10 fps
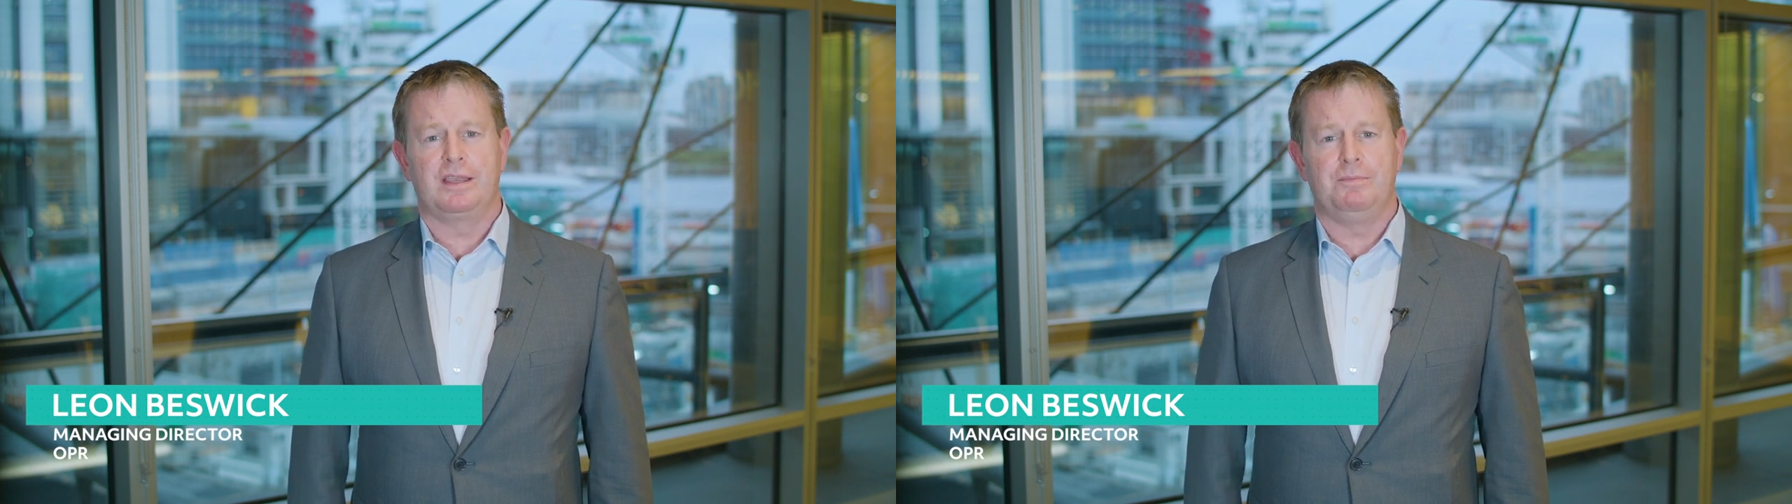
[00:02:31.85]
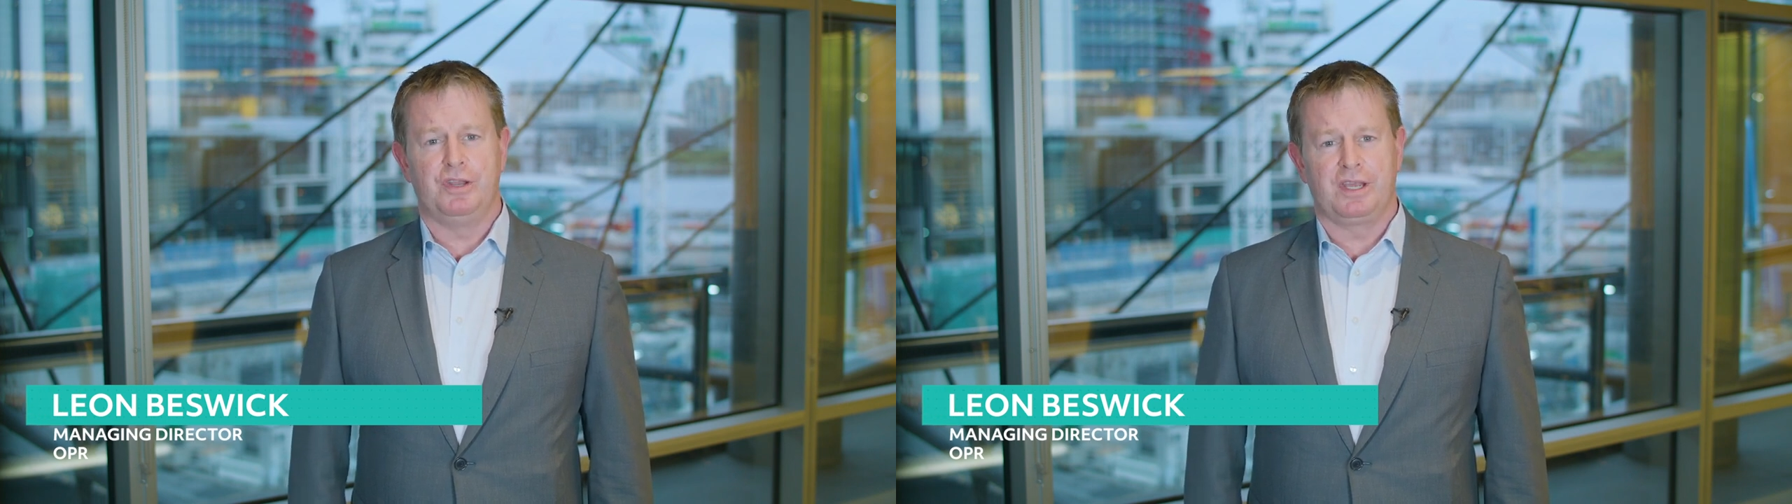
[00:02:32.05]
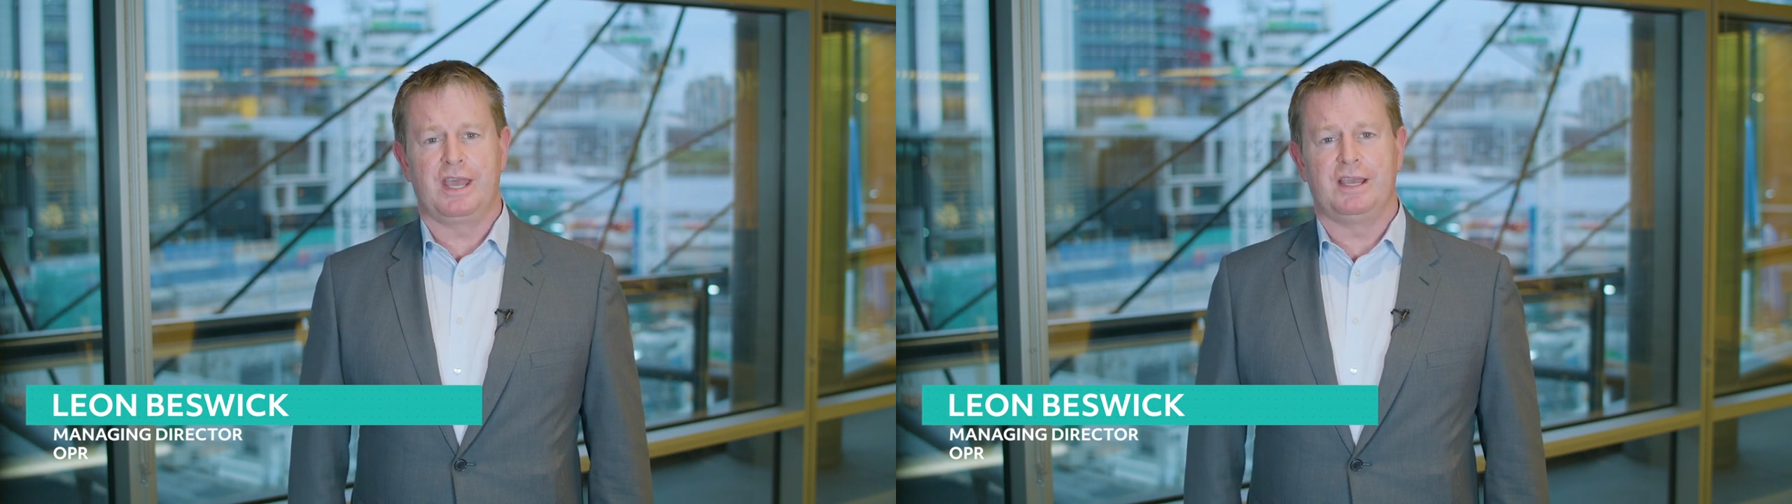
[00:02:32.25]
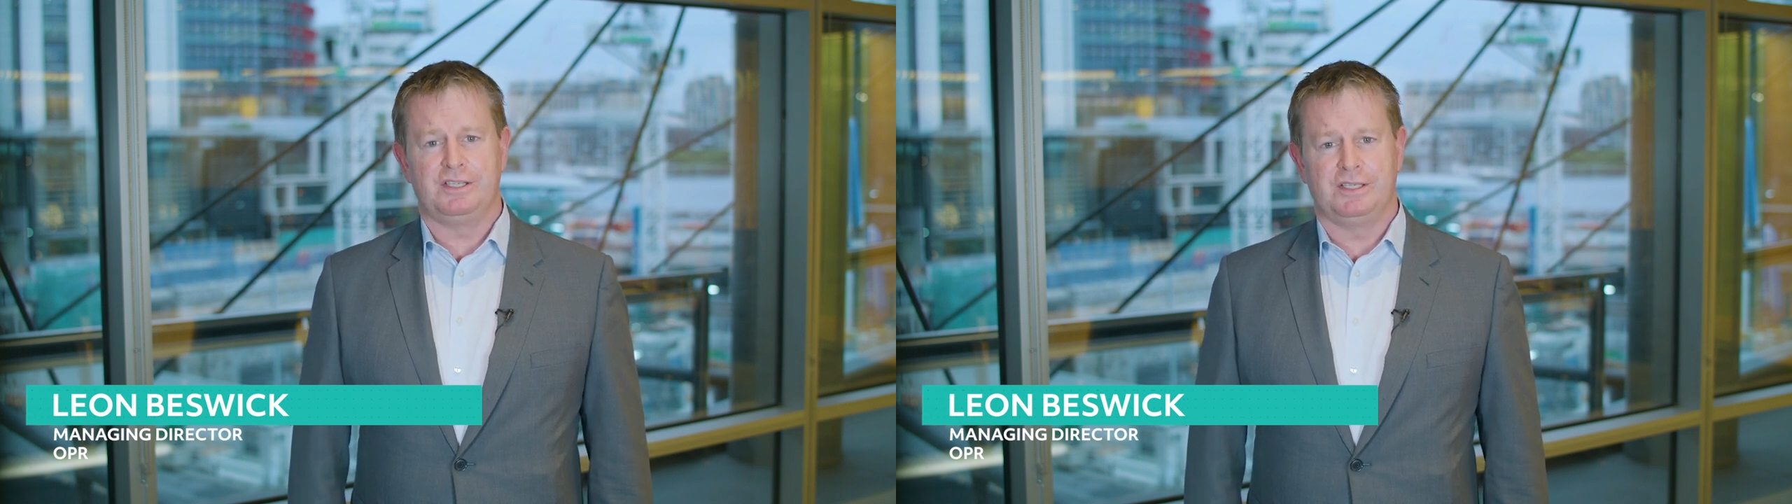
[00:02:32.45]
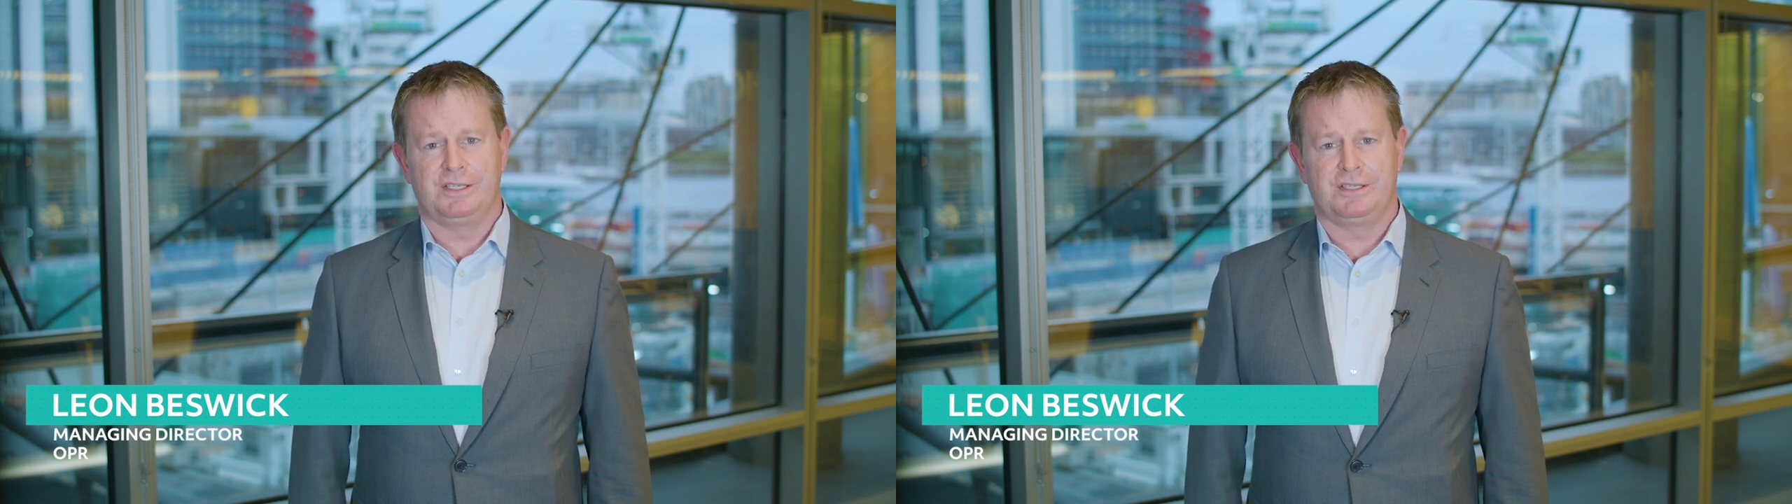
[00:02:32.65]

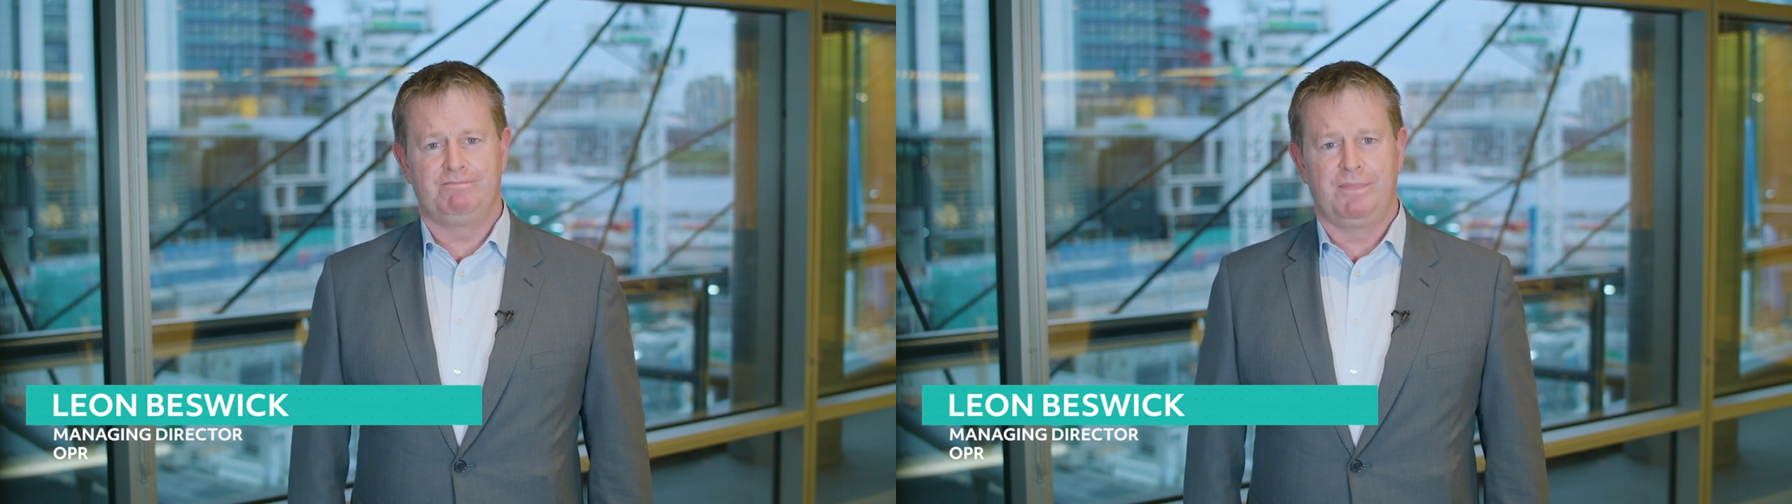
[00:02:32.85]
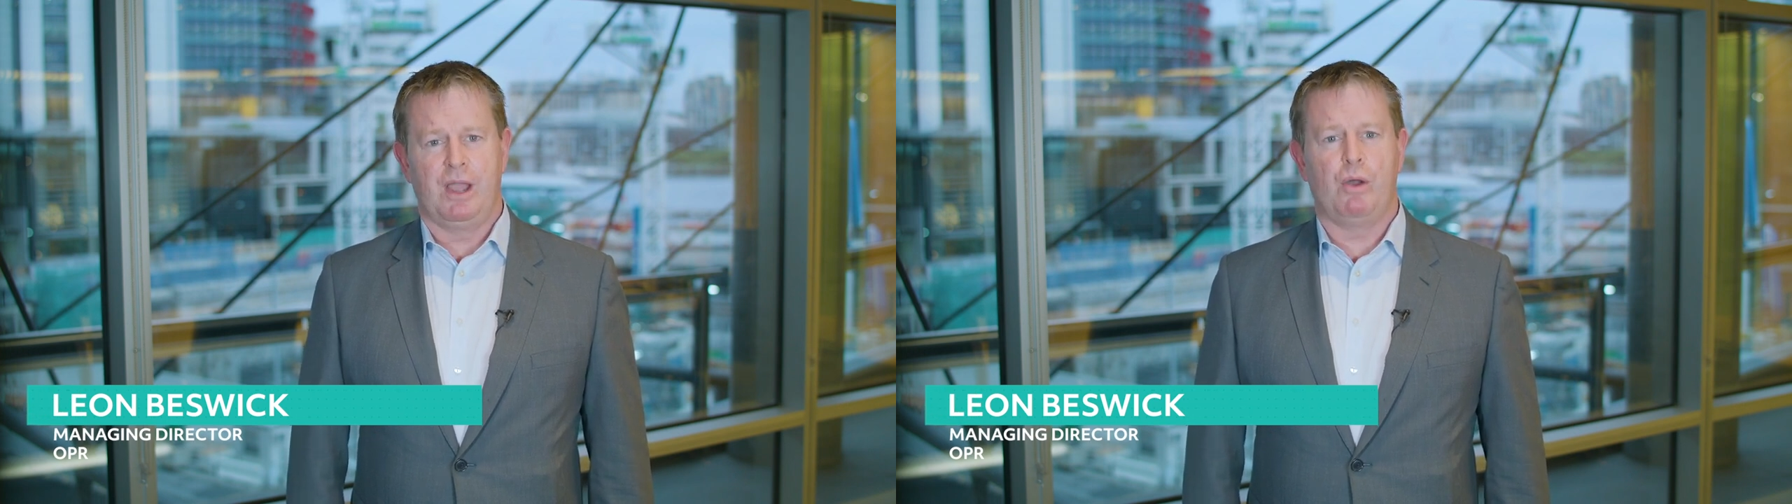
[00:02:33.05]
communications.